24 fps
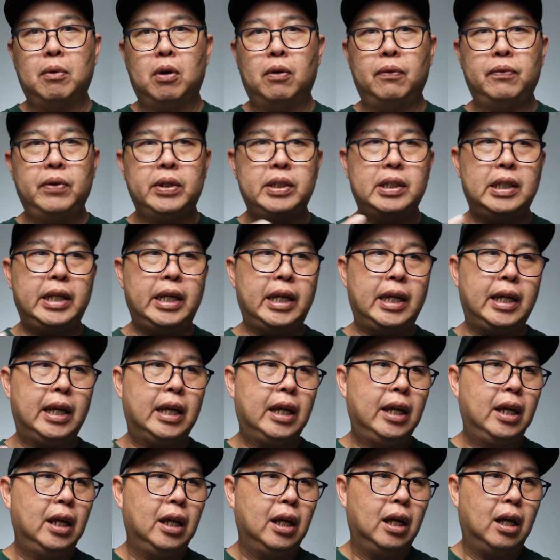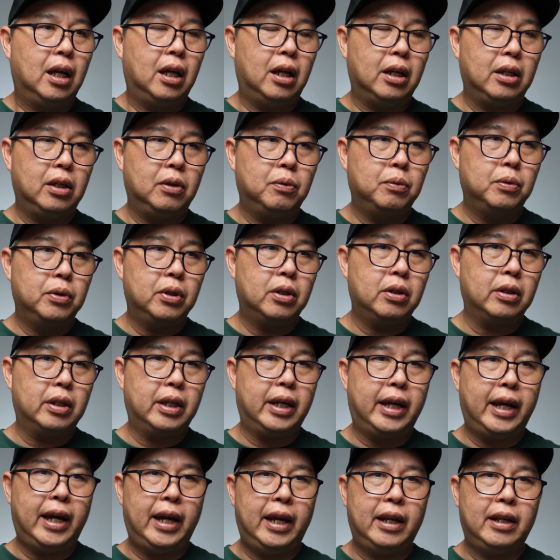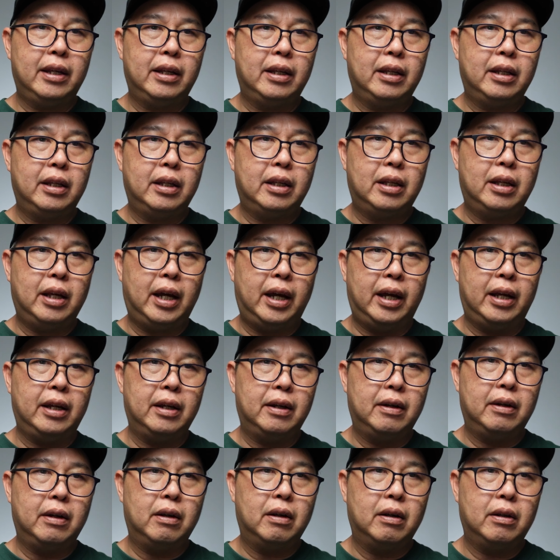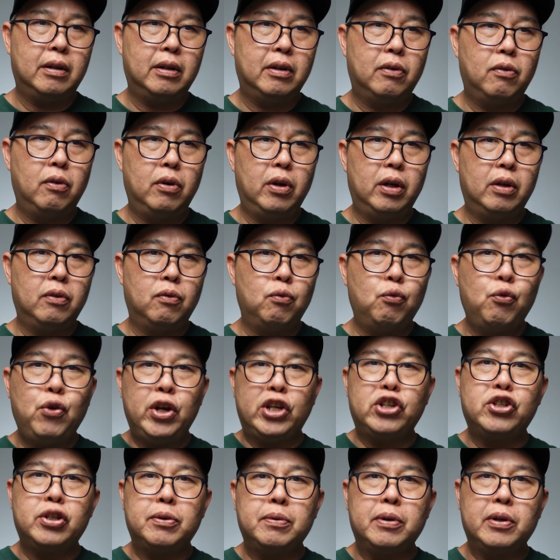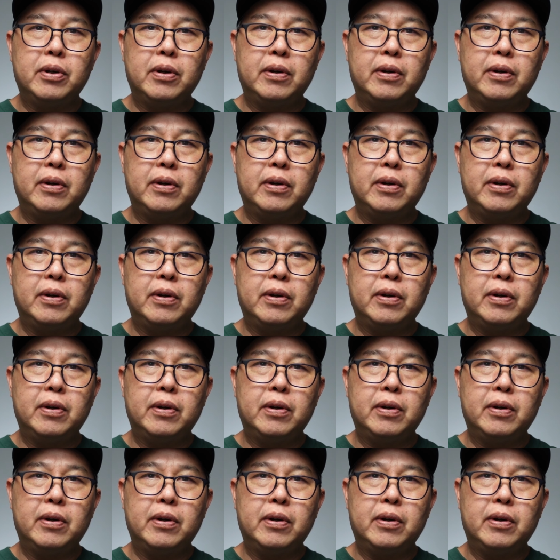Obviously you will not get that rich